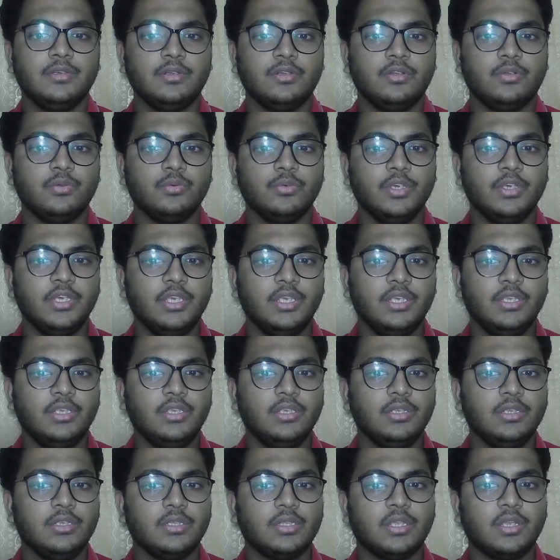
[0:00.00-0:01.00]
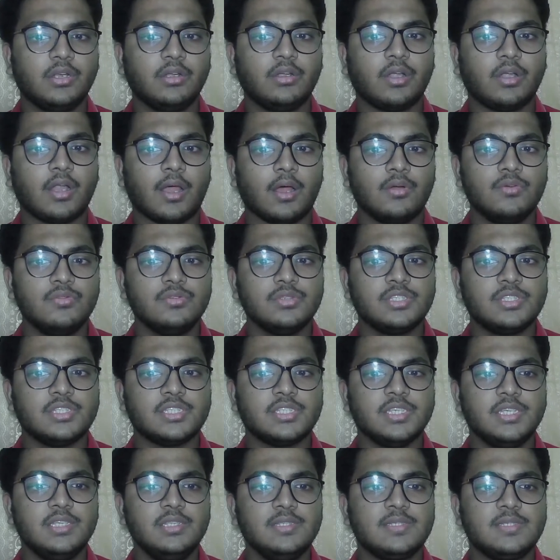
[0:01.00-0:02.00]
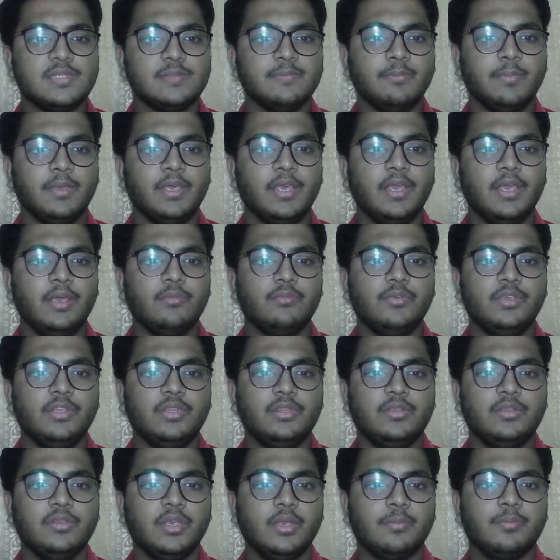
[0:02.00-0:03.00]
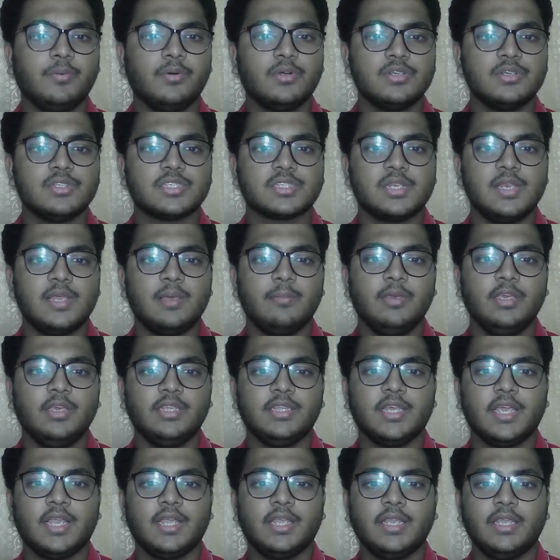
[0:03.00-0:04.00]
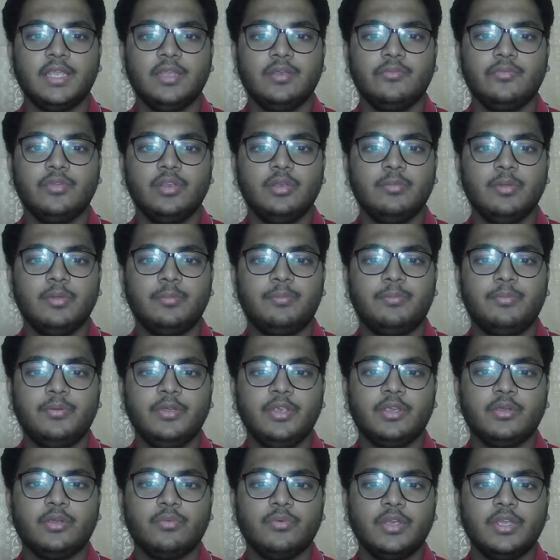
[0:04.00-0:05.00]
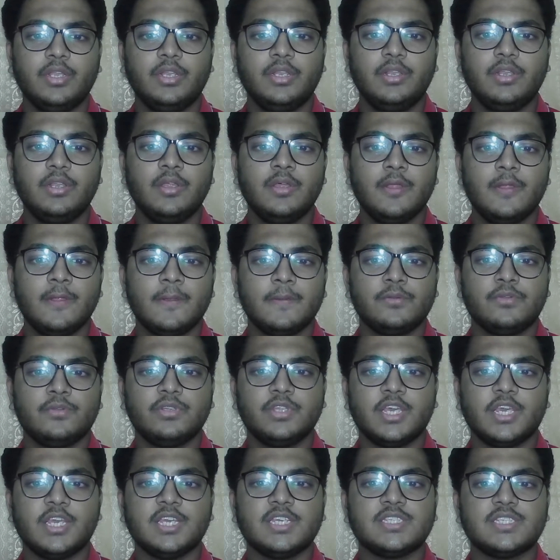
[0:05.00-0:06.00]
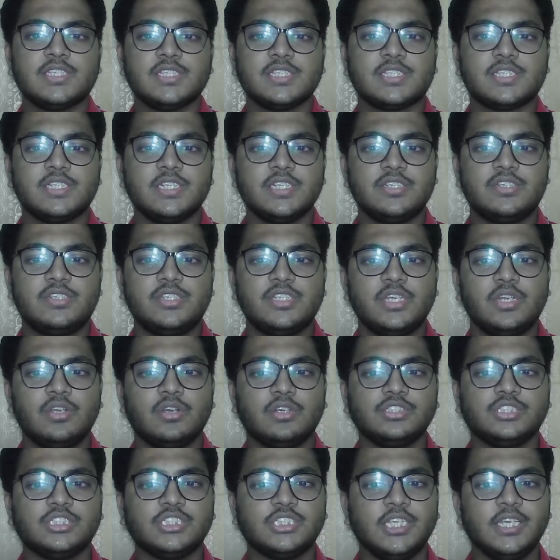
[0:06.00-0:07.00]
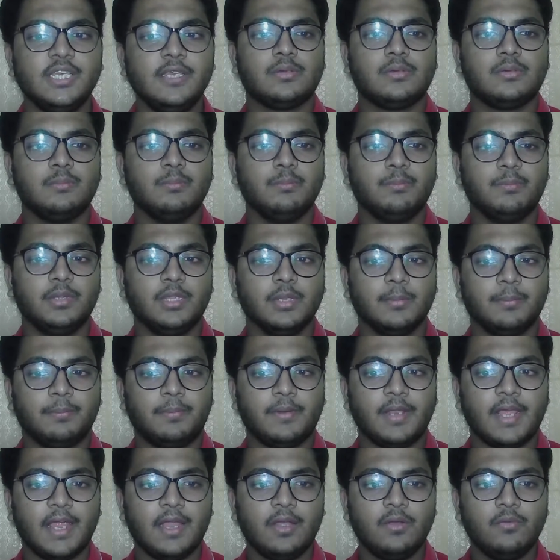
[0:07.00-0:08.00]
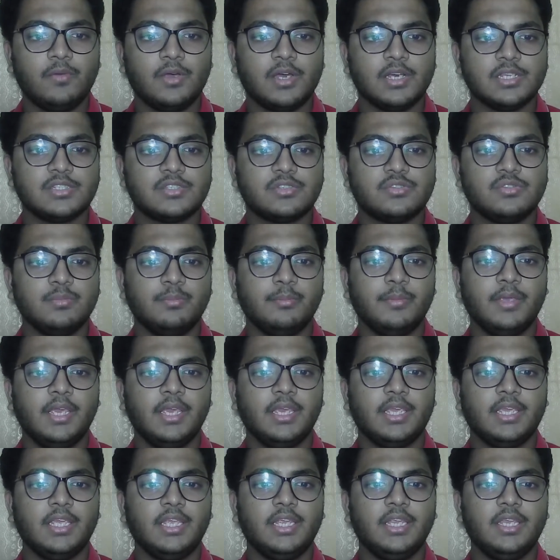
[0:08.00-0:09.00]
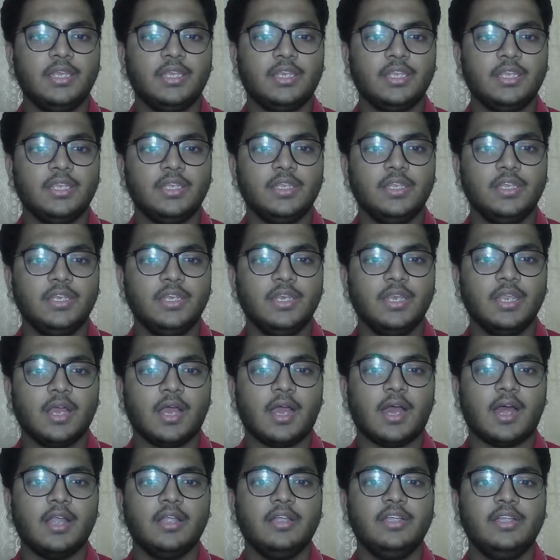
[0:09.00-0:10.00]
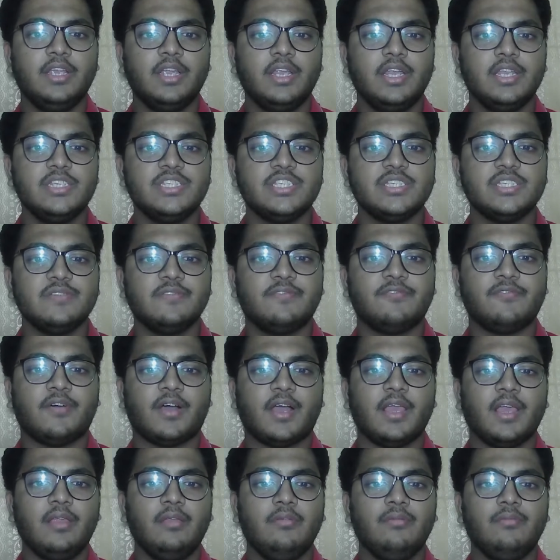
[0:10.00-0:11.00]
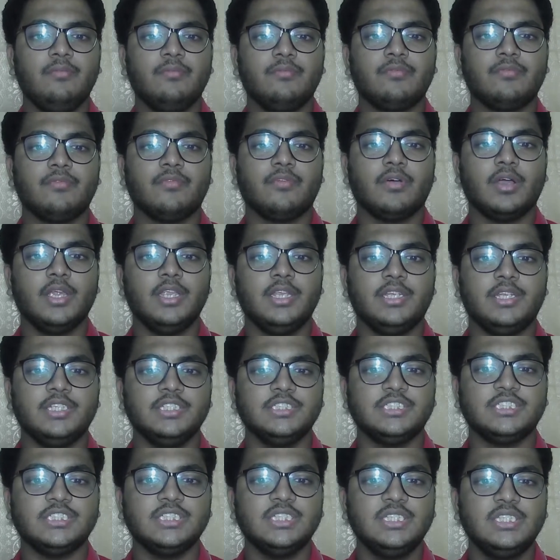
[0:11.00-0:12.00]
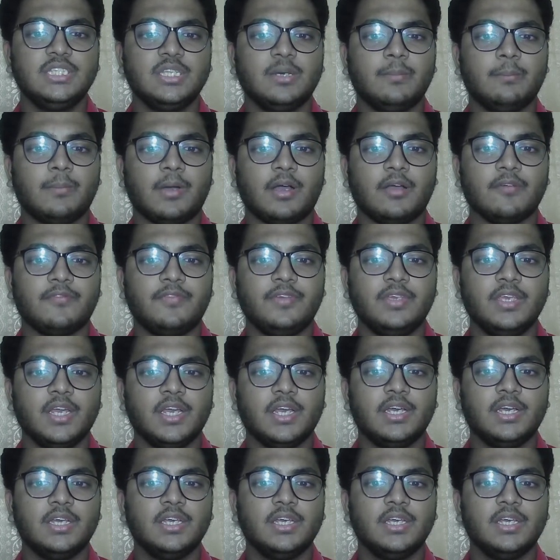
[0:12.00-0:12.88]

doing the round since May, with reports claiming that it will be prequel to the existing trilogy. The plan was to make it in Unreal Engine five while ditching the Mafia